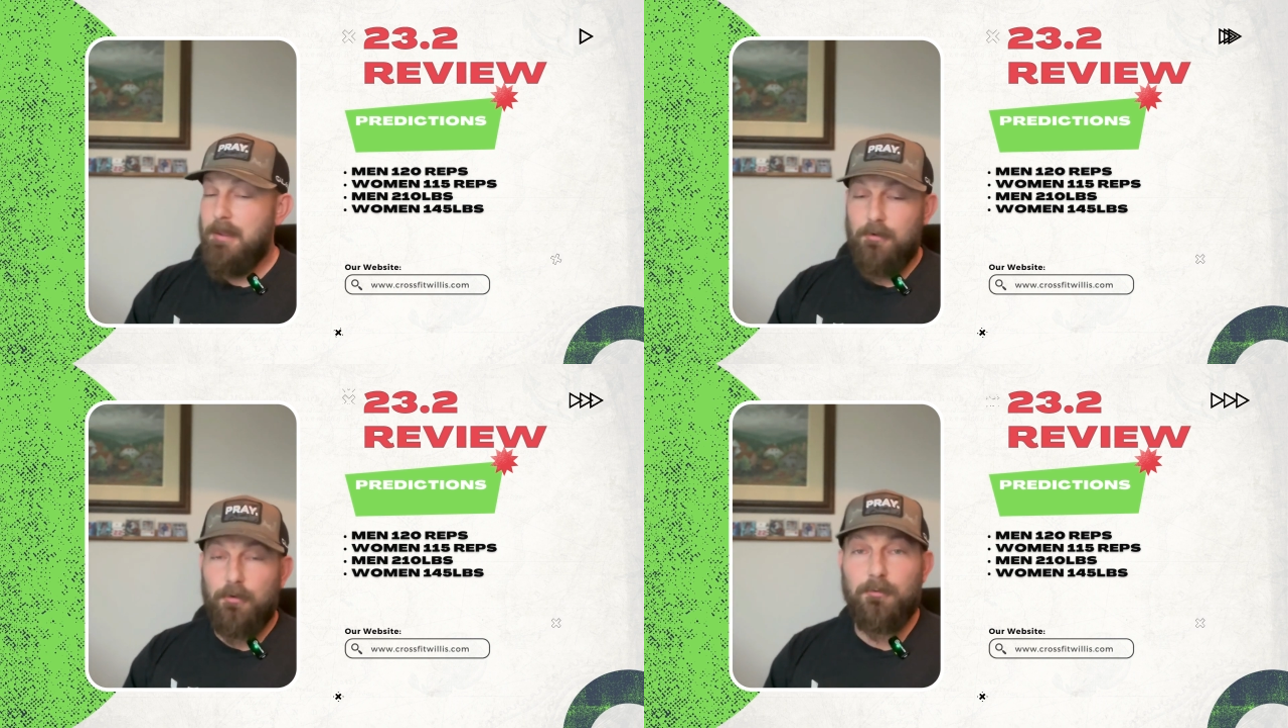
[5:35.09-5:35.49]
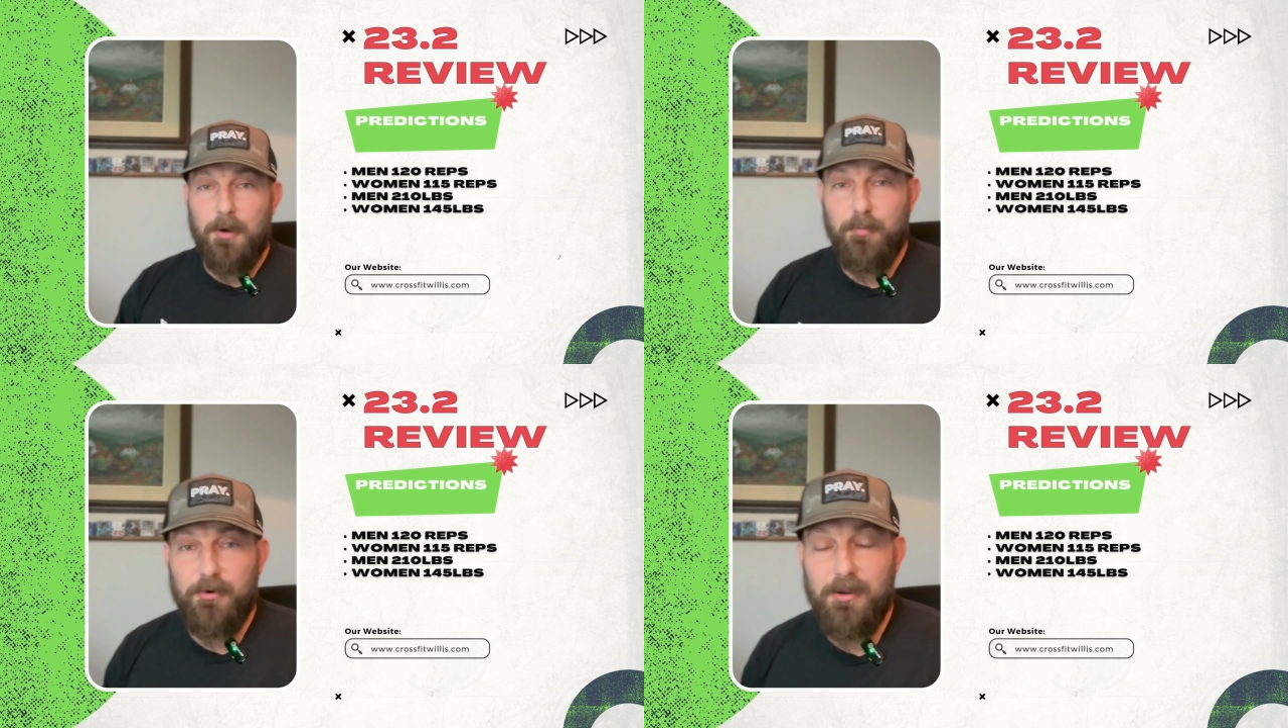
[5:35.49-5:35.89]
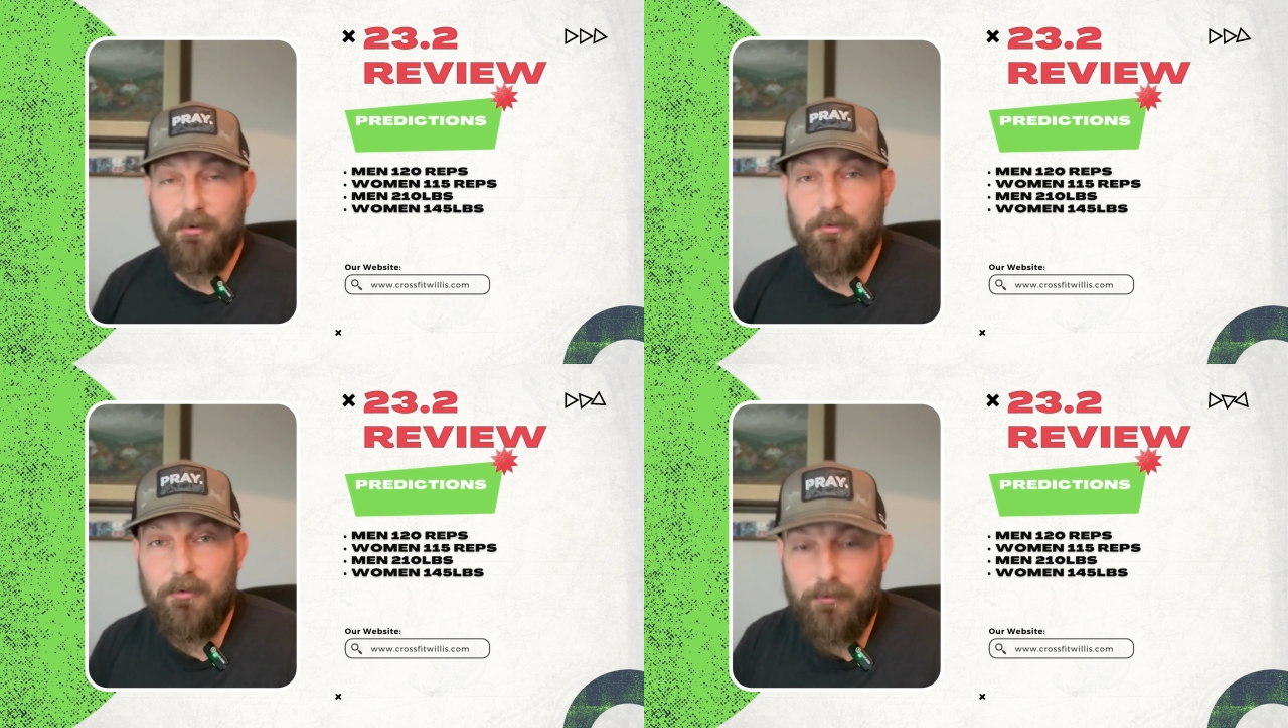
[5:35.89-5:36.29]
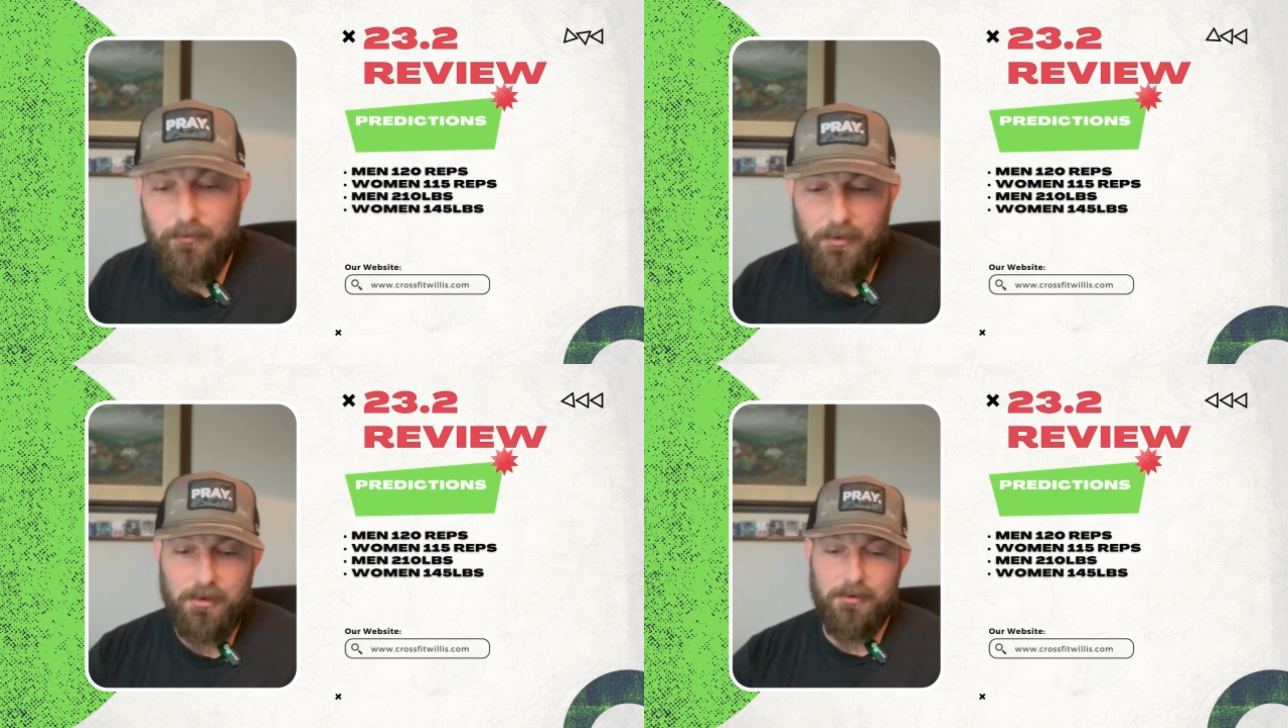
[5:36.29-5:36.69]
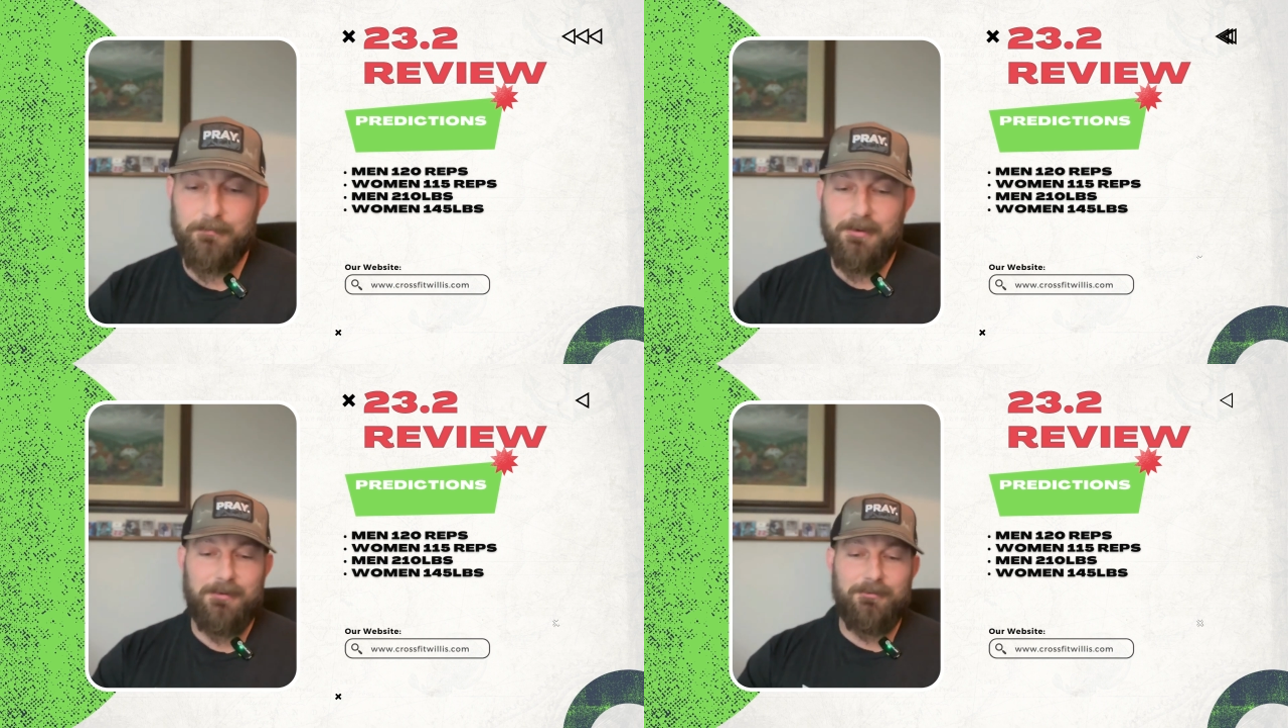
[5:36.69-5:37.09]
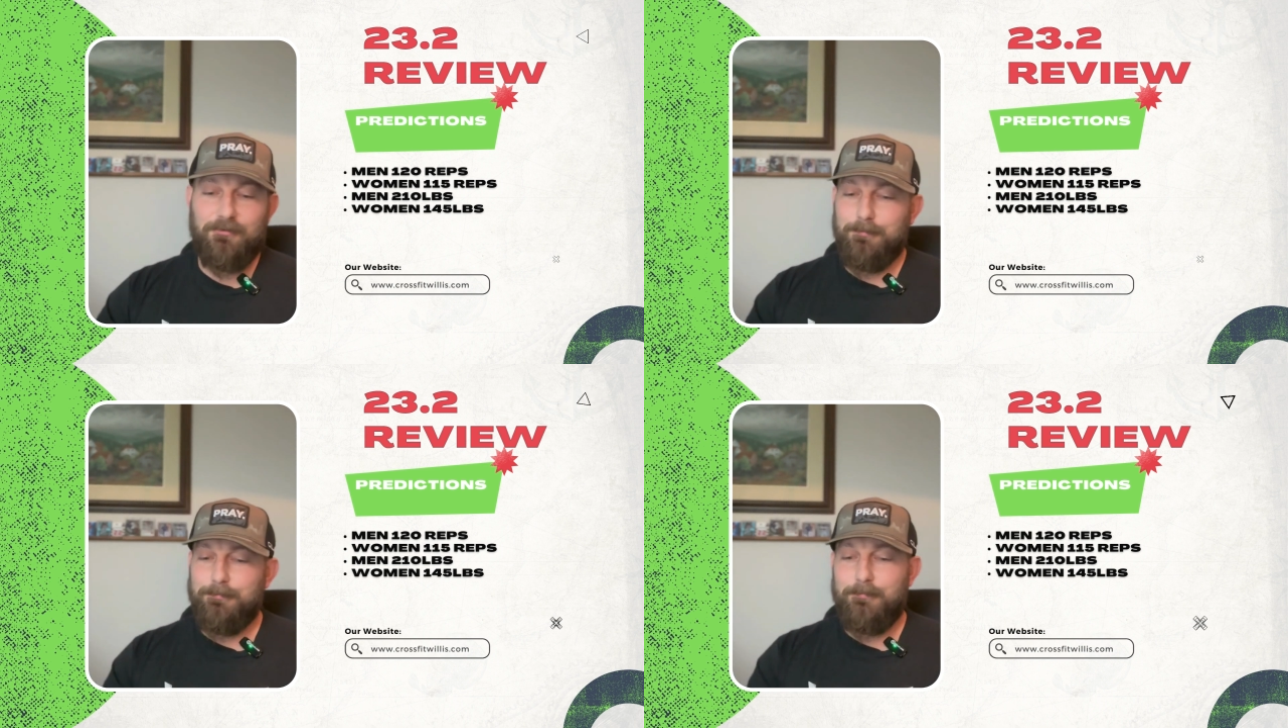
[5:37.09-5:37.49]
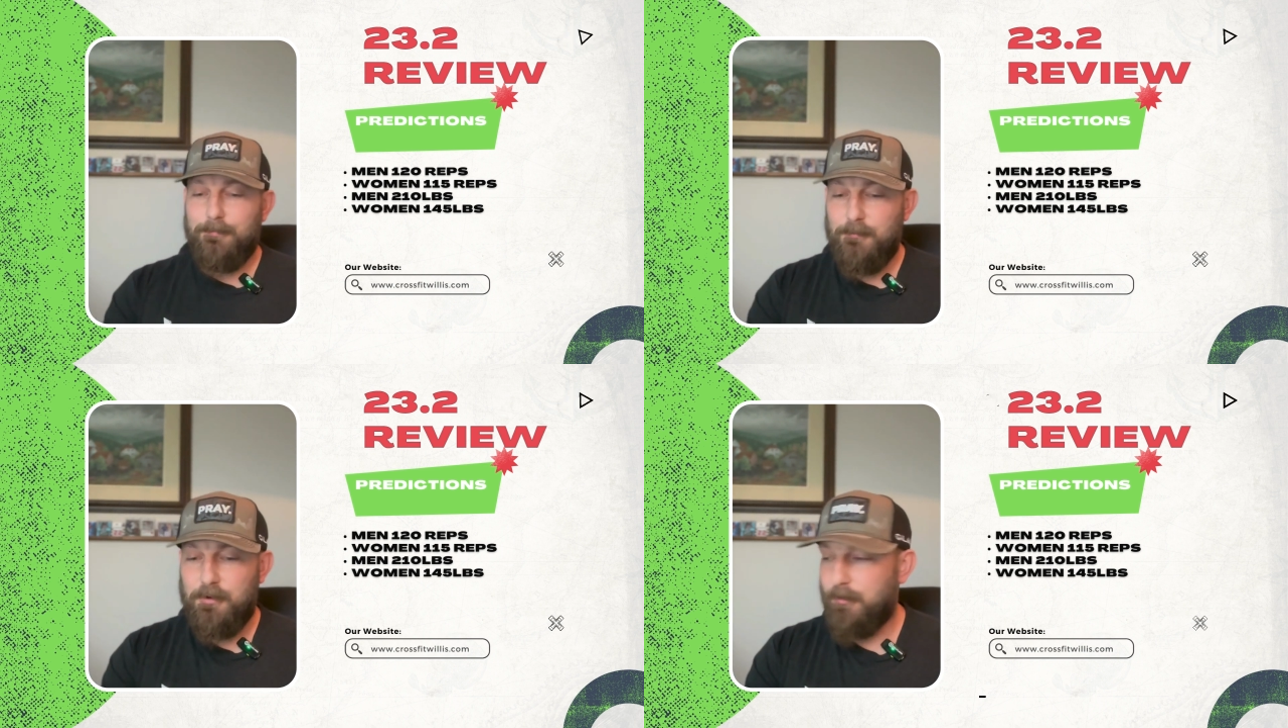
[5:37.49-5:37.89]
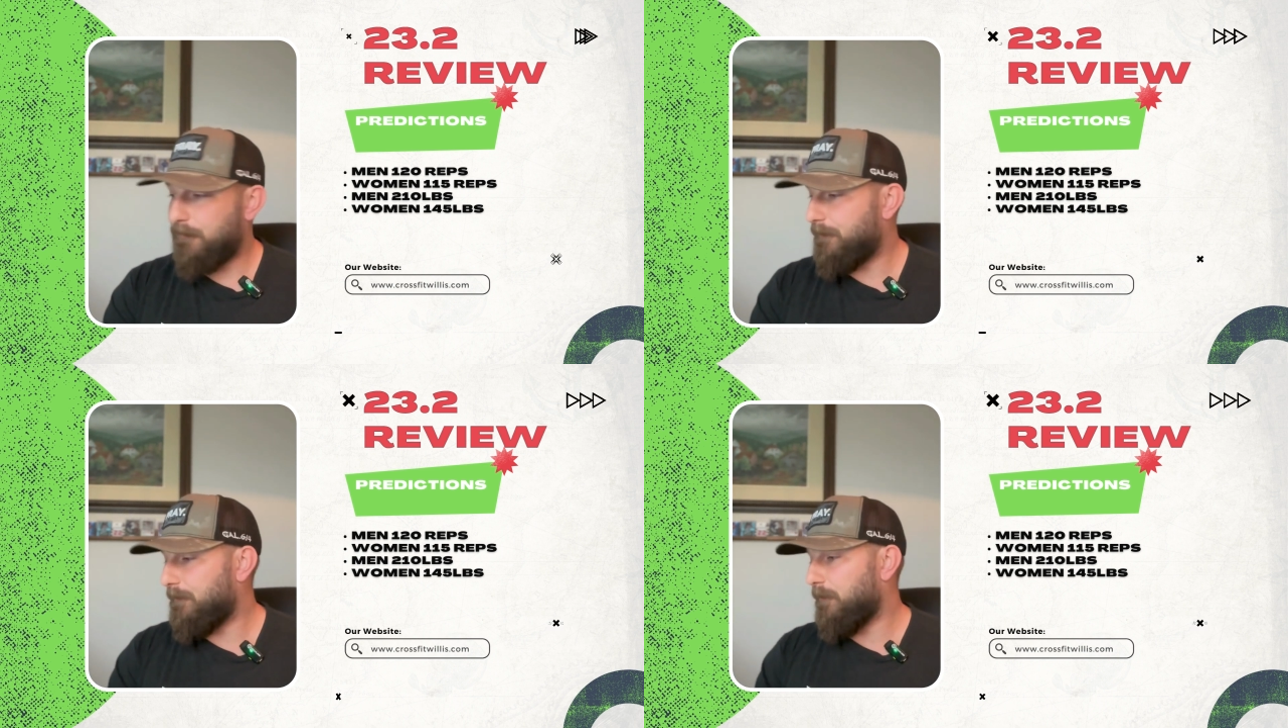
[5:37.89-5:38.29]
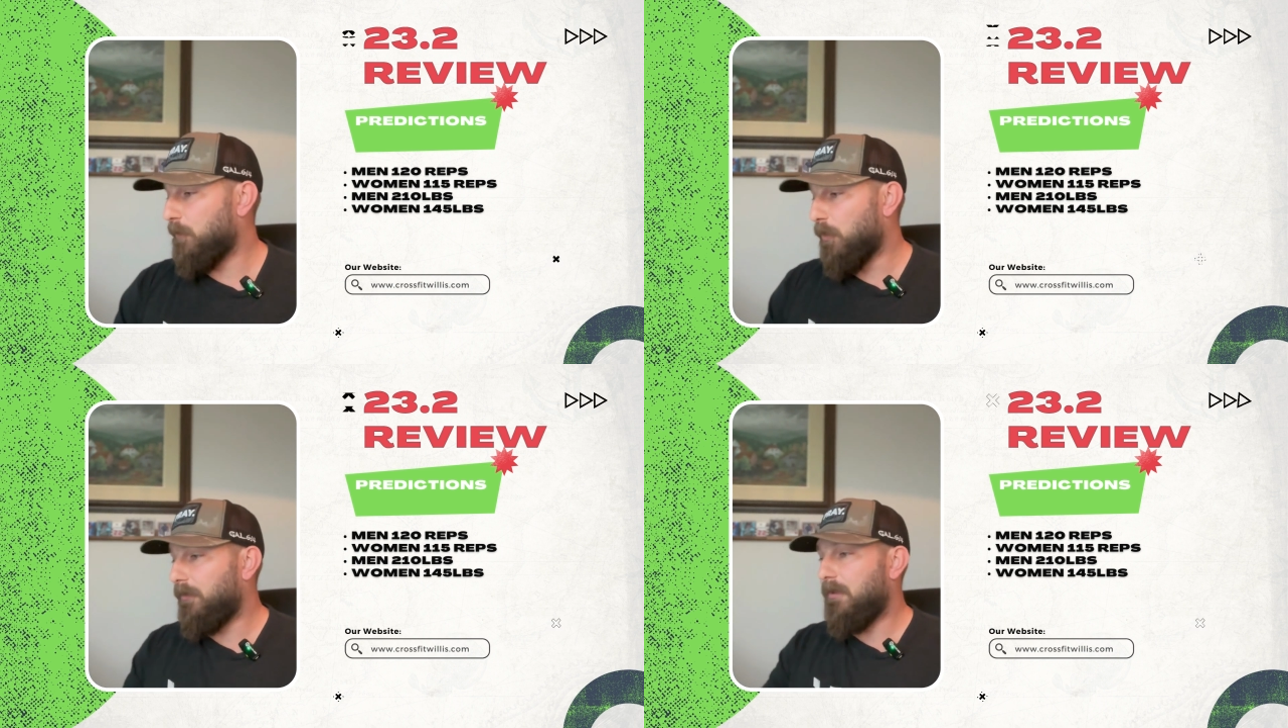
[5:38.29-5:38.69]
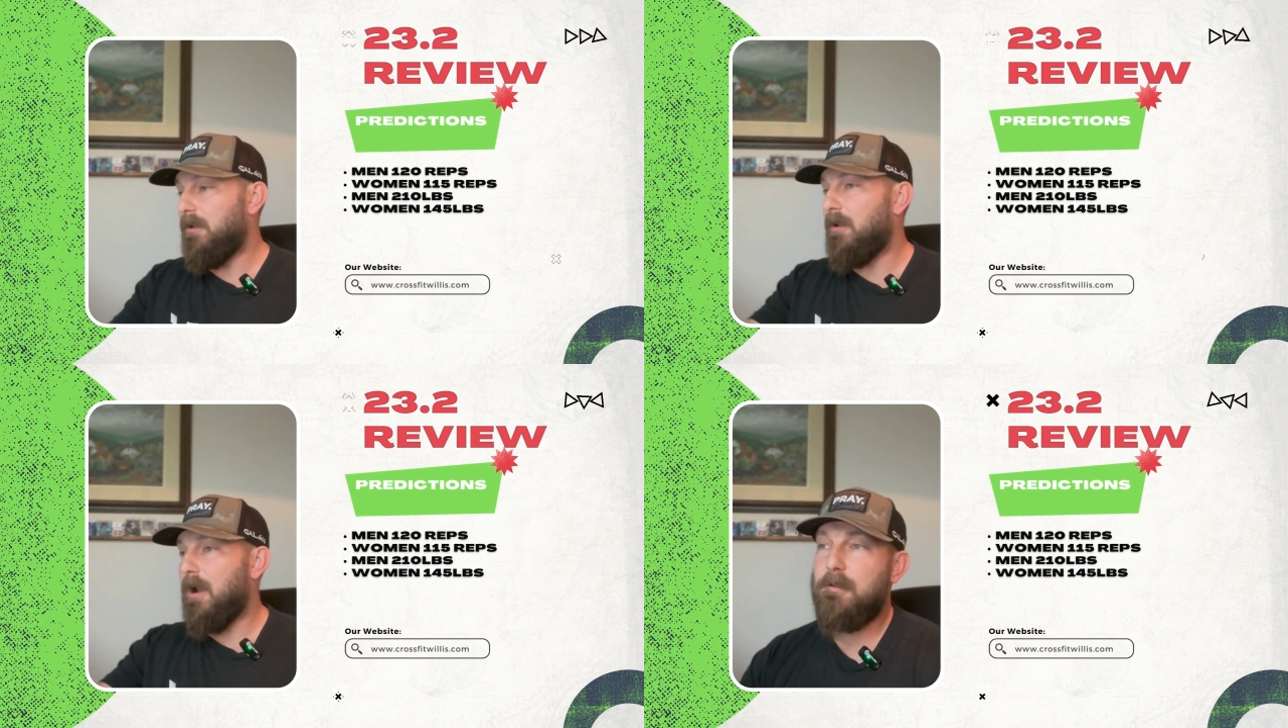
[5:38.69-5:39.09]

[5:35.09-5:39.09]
Those are my predictions. You know, we'll see.